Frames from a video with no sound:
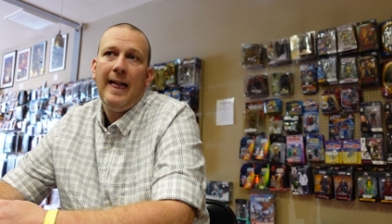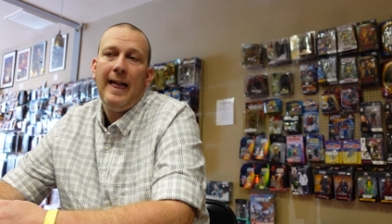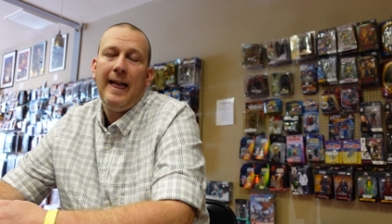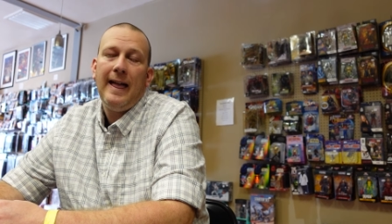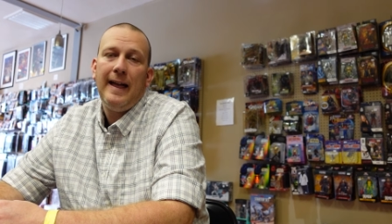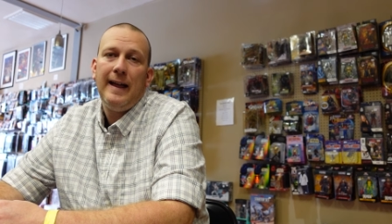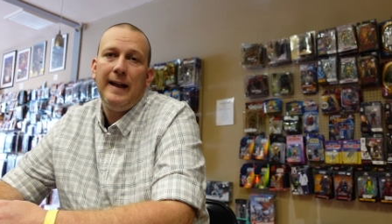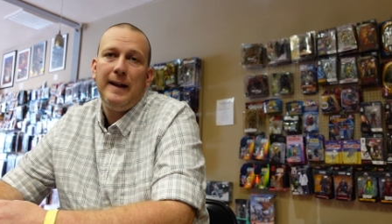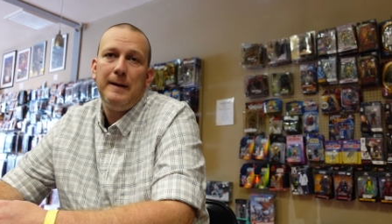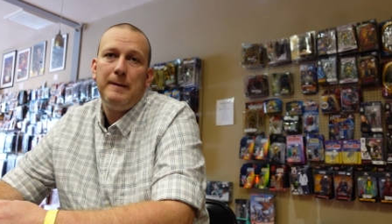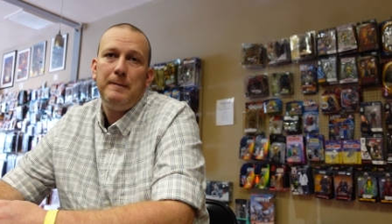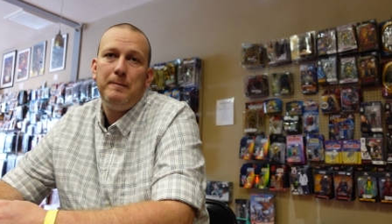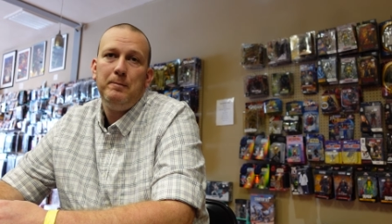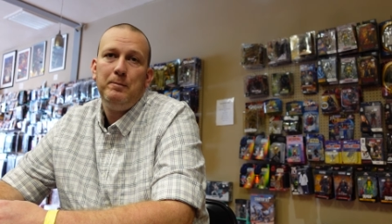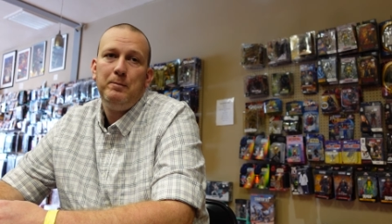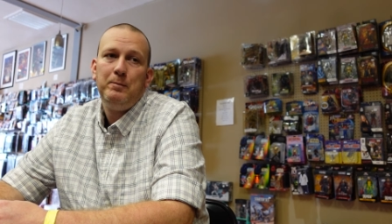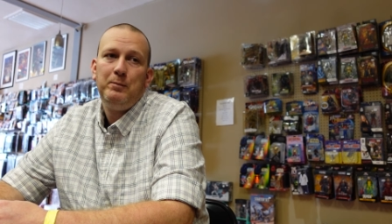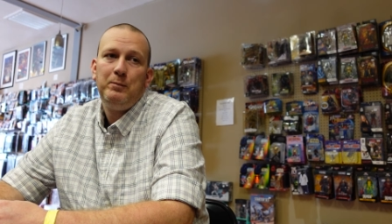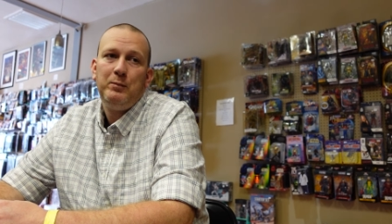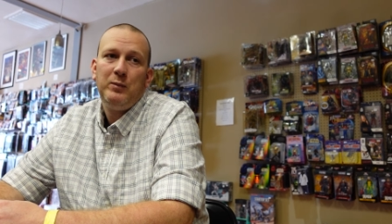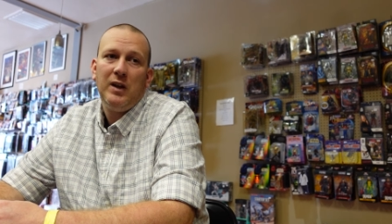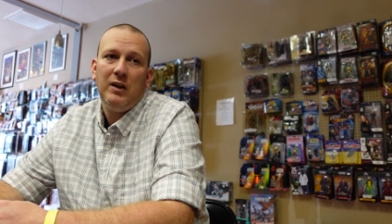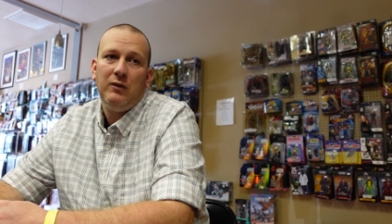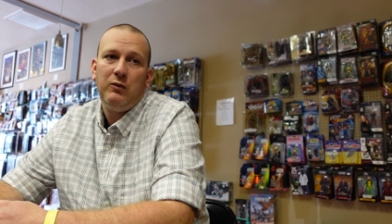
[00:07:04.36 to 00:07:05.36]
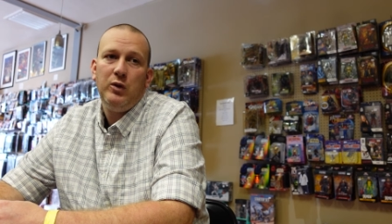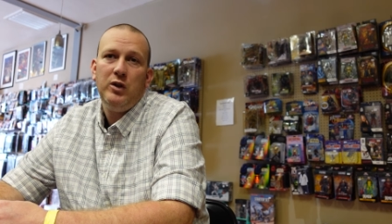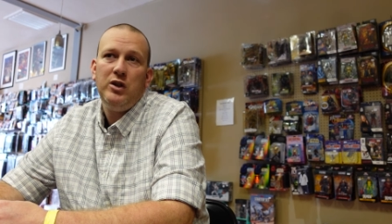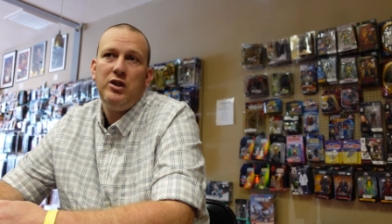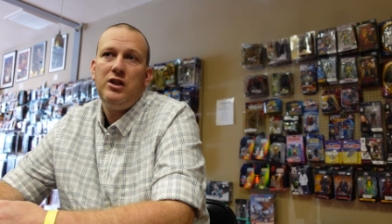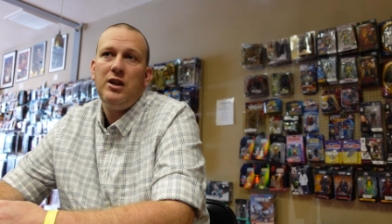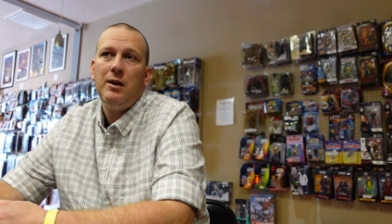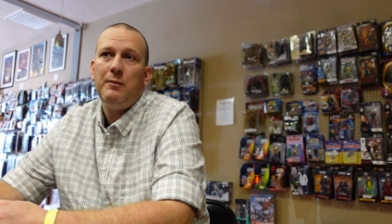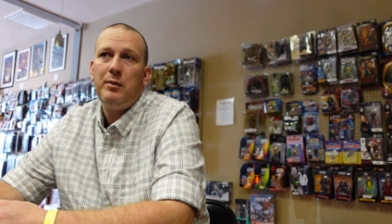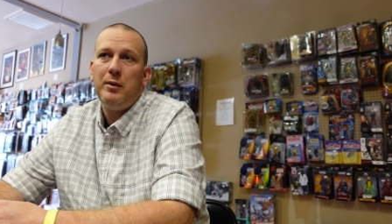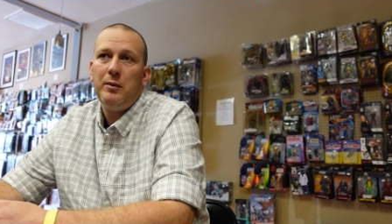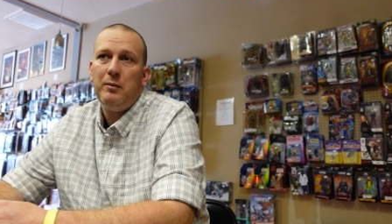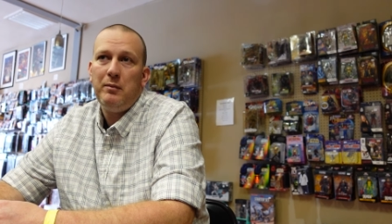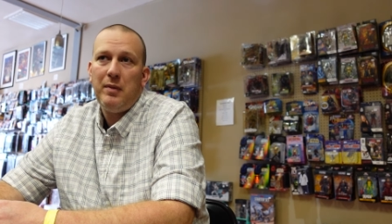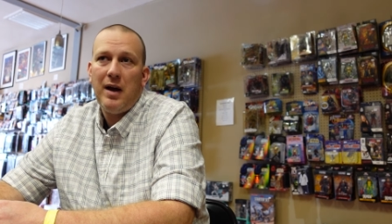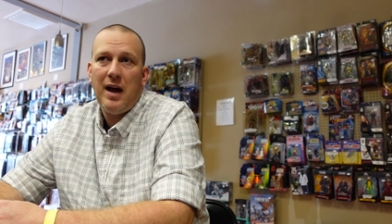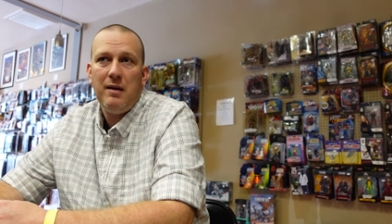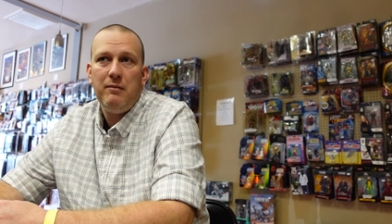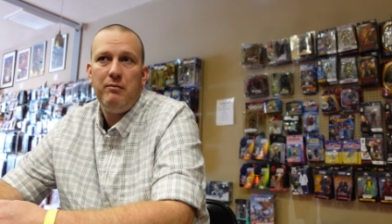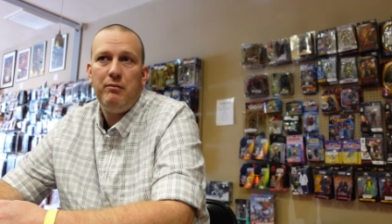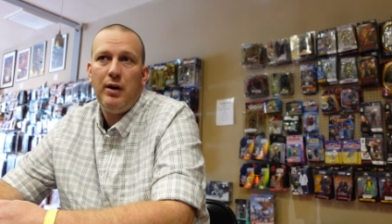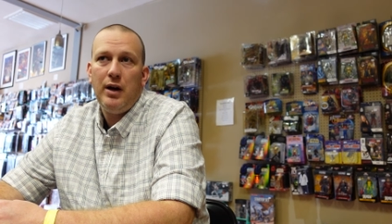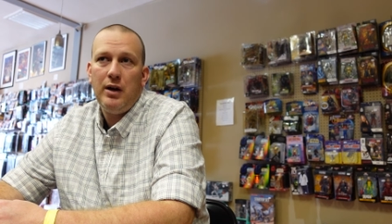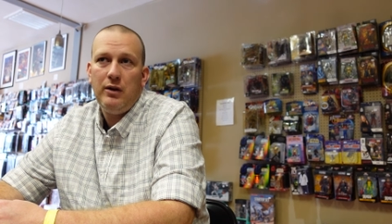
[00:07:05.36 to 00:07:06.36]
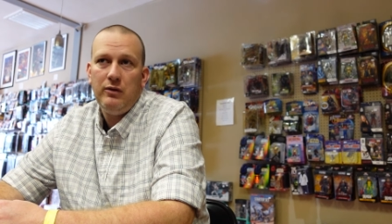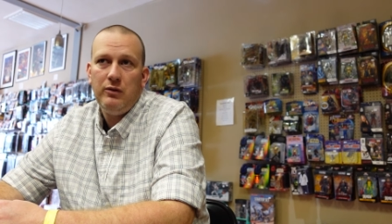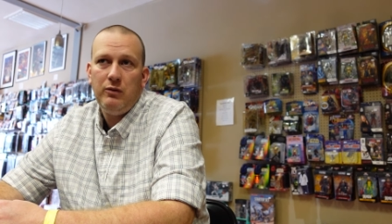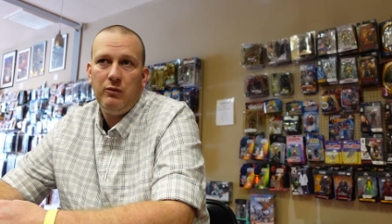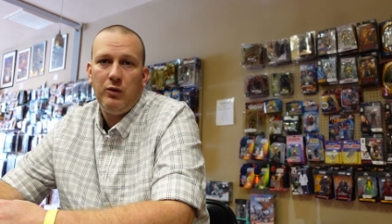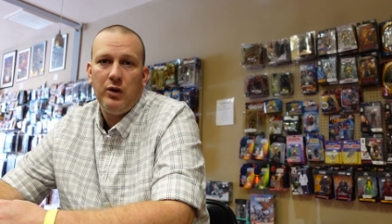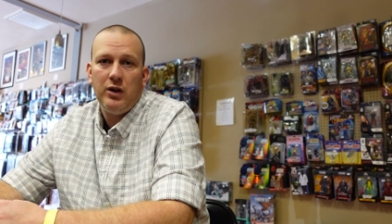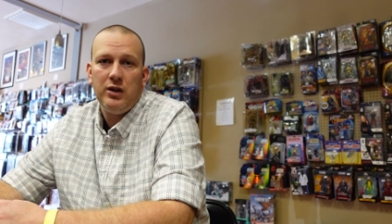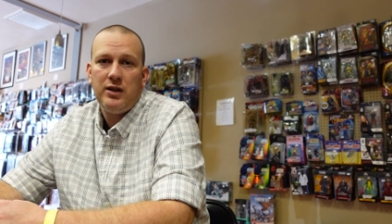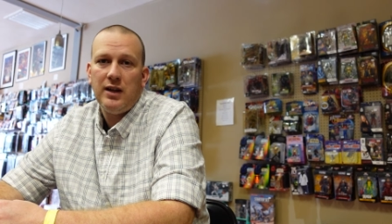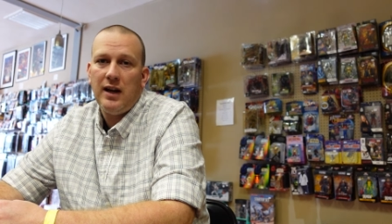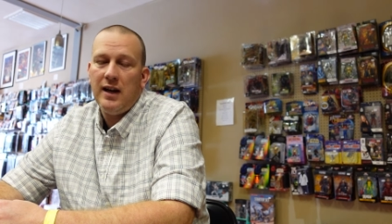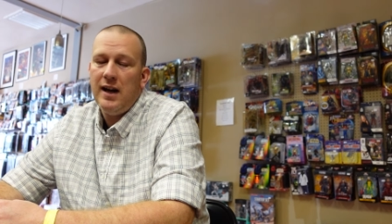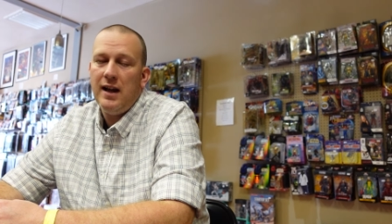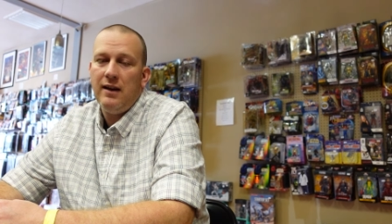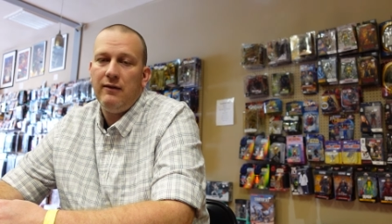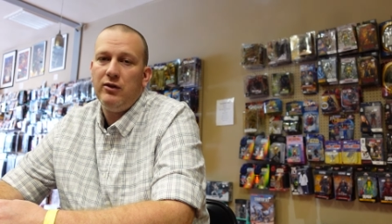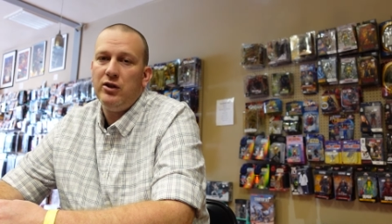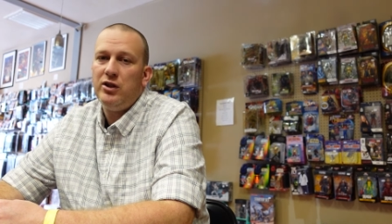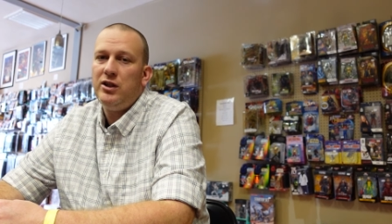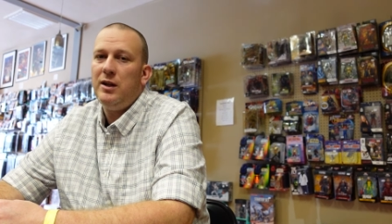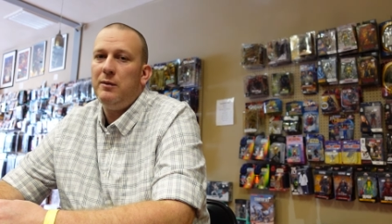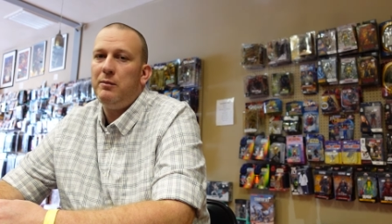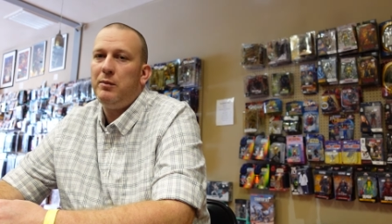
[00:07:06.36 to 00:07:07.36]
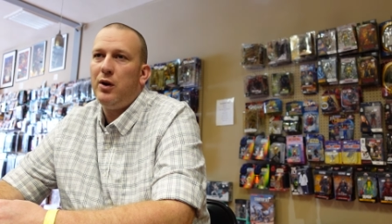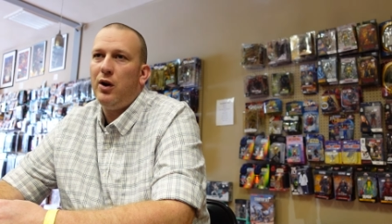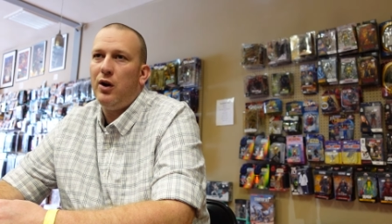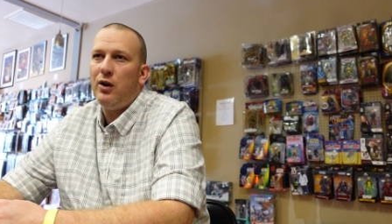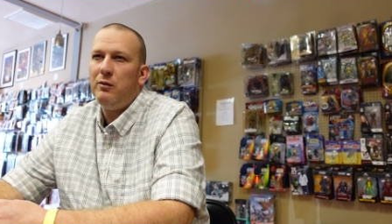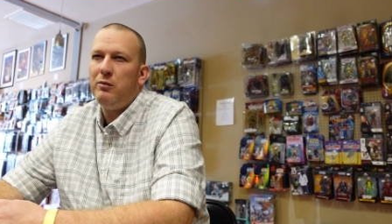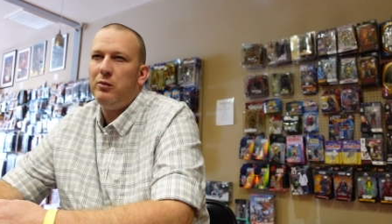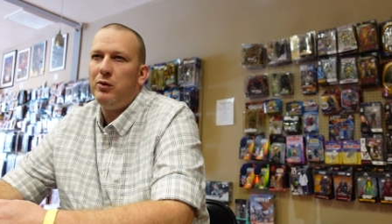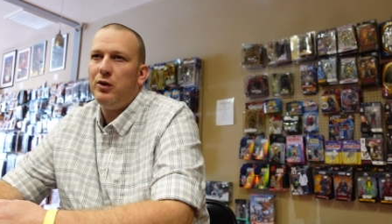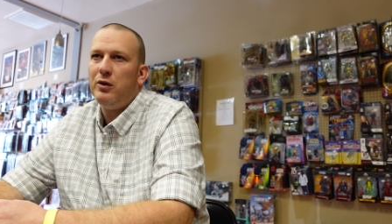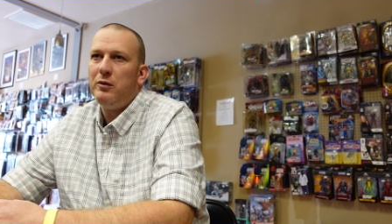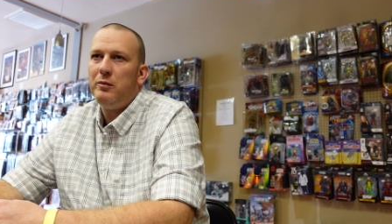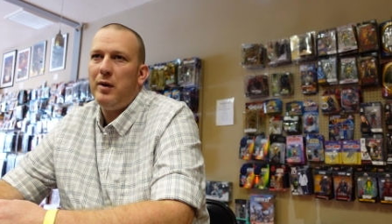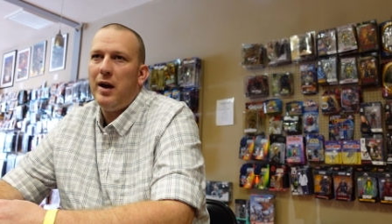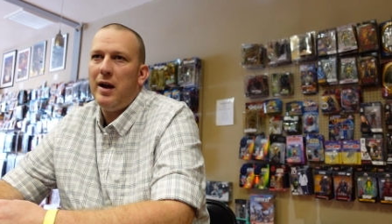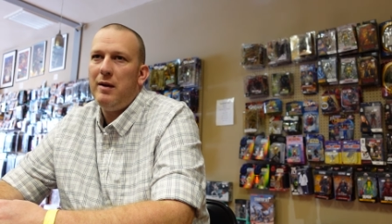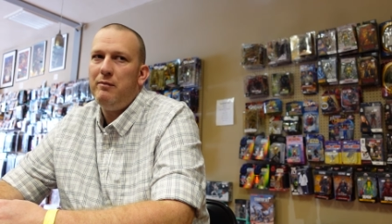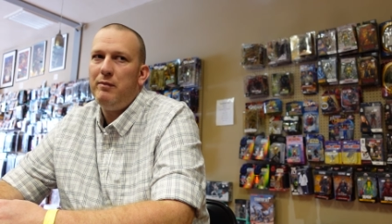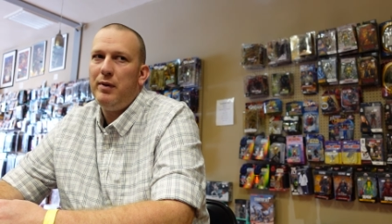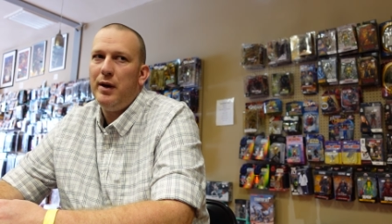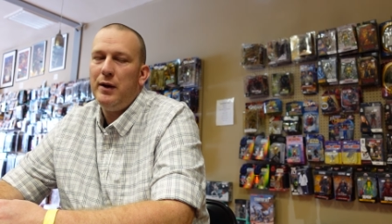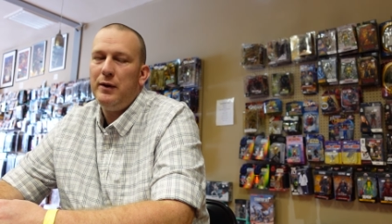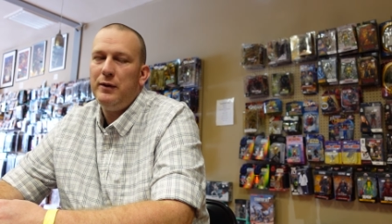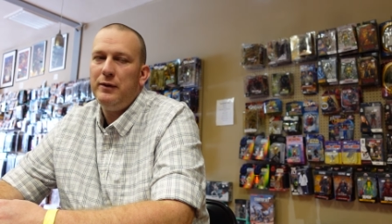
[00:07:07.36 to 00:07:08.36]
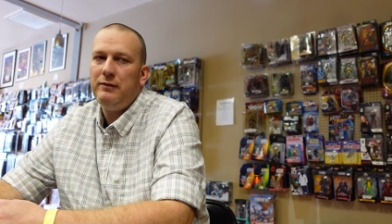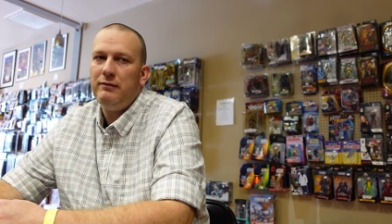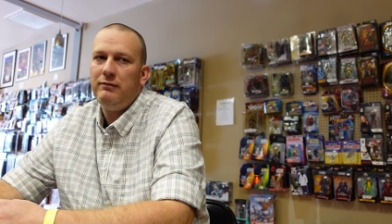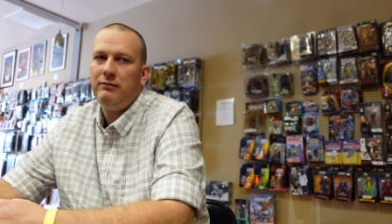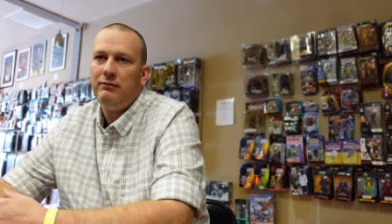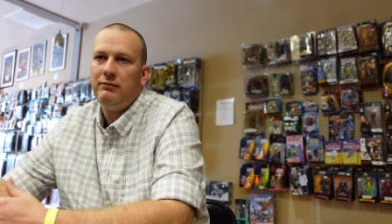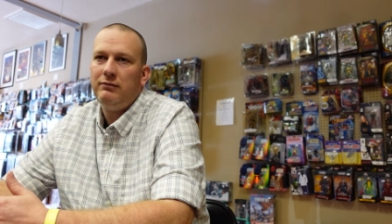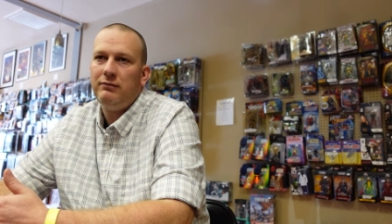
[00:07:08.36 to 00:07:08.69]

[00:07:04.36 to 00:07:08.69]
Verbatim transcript: Um, if we ship them by boat, which I never ship cardboard by boat,